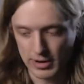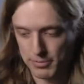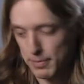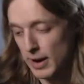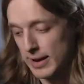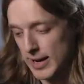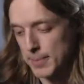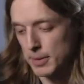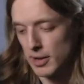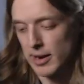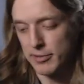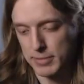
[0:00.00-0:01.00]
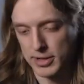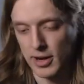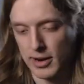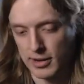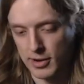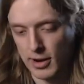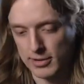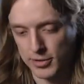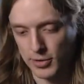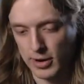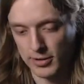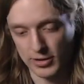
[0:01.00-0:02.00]
is buying up a lot of Makana
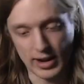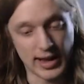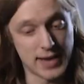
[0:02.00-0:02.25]
constructs and I